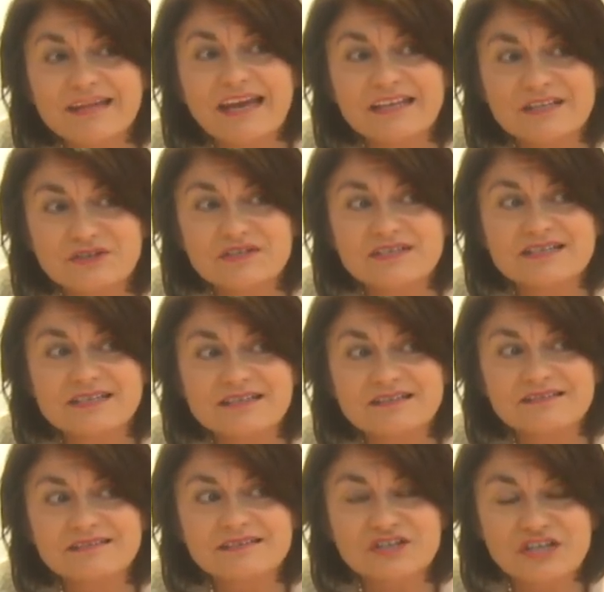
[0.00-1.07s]
it
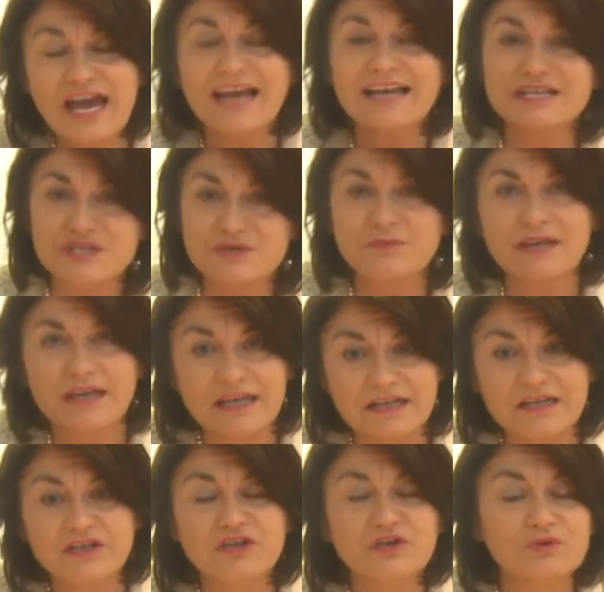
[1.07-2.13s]
just challenged me in
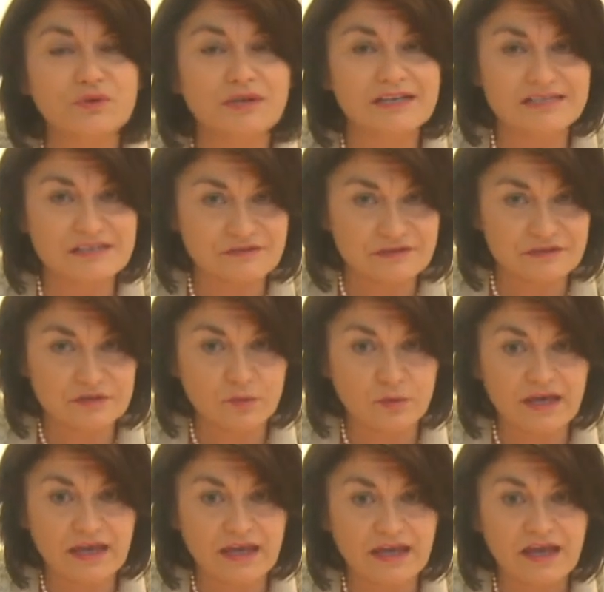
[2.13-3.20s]
a new and a different
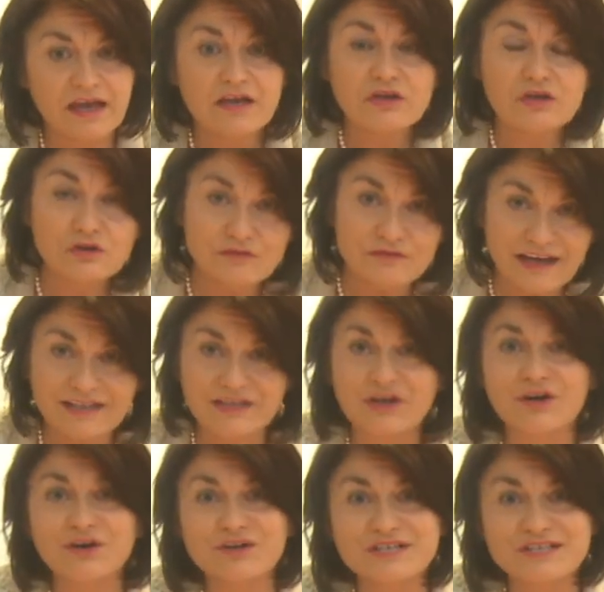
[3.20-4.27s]
way. You've had
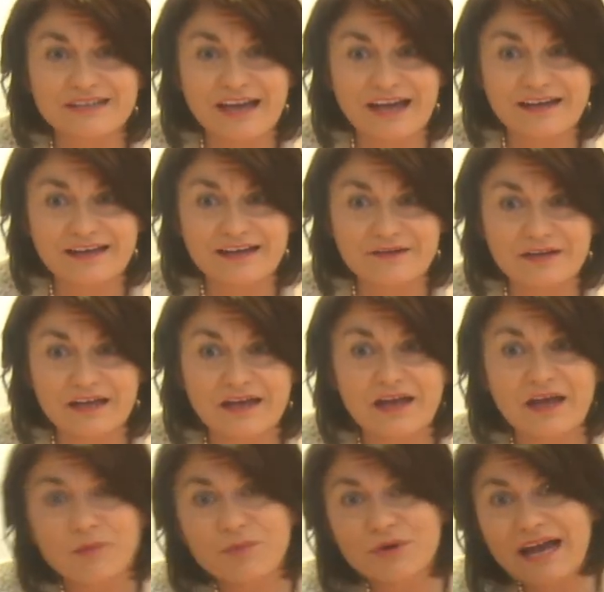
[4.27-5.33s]
courage in that area,
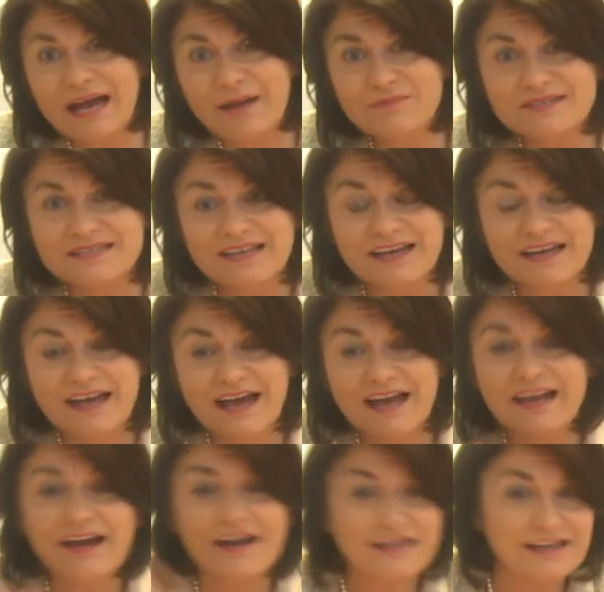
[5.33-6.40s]
perhaps a
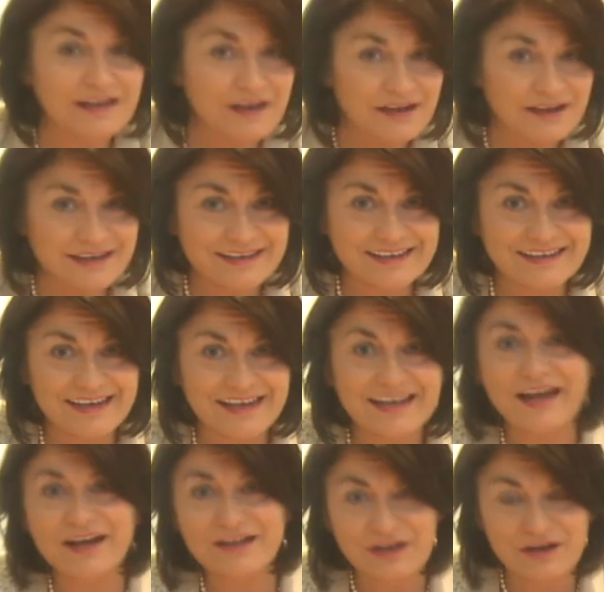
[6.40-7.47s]
lot
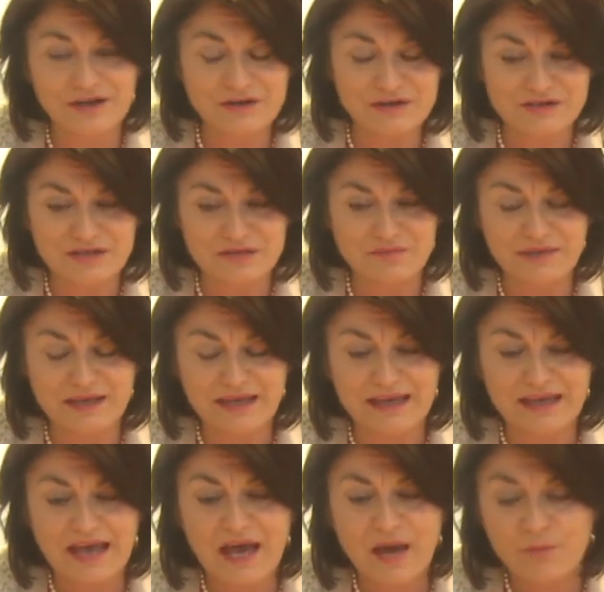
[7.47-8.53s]
longer than
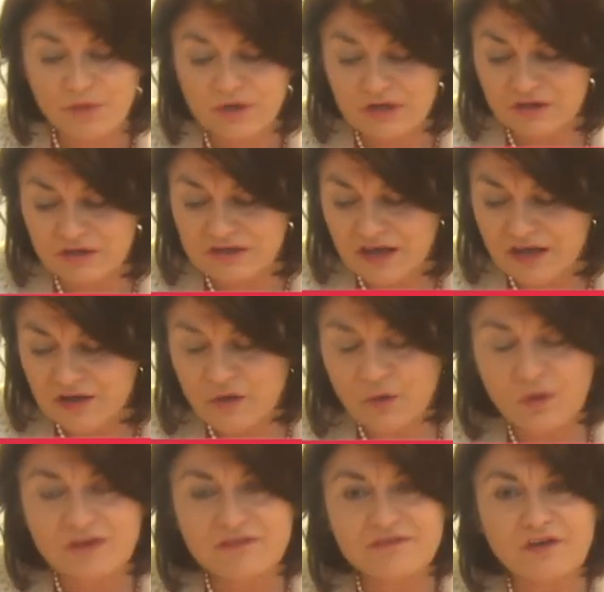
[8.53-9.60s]
me. But look, at
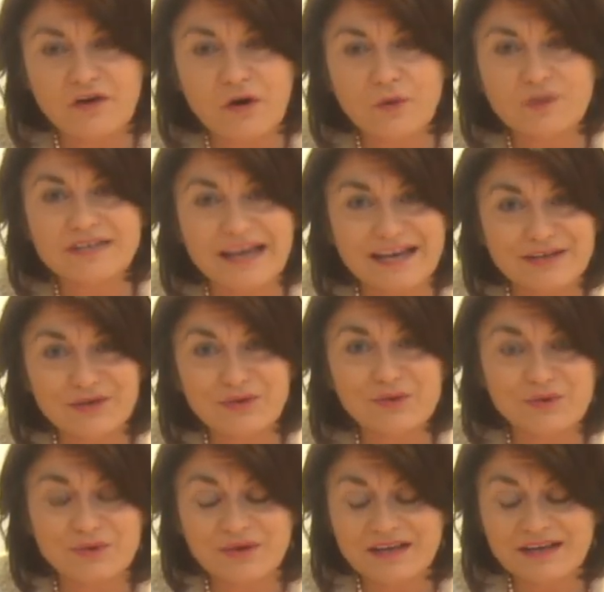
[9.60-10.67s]
going forward, I
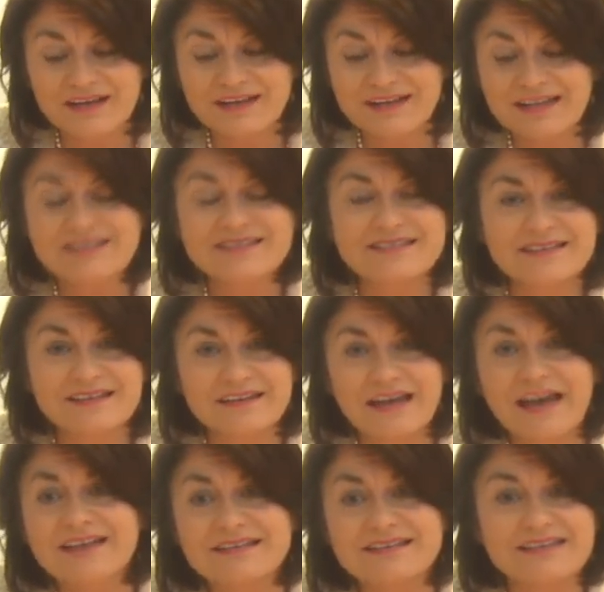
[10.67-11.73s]
know, as
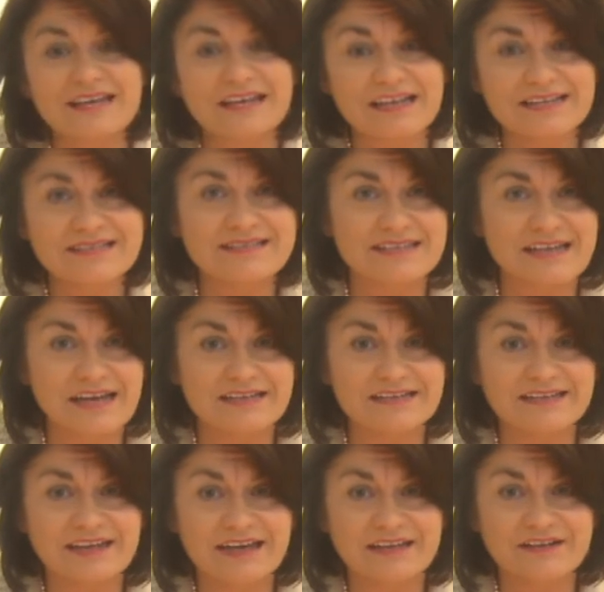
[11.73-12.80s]
I say, let's stand
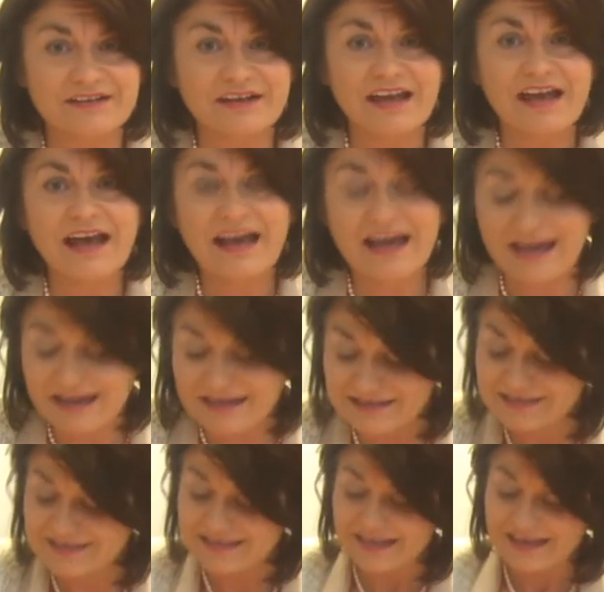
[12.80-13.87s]
together
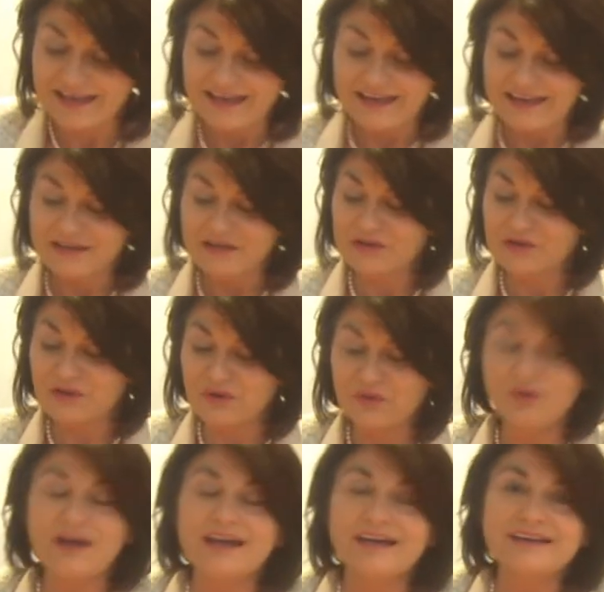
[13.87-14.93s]
and, you know,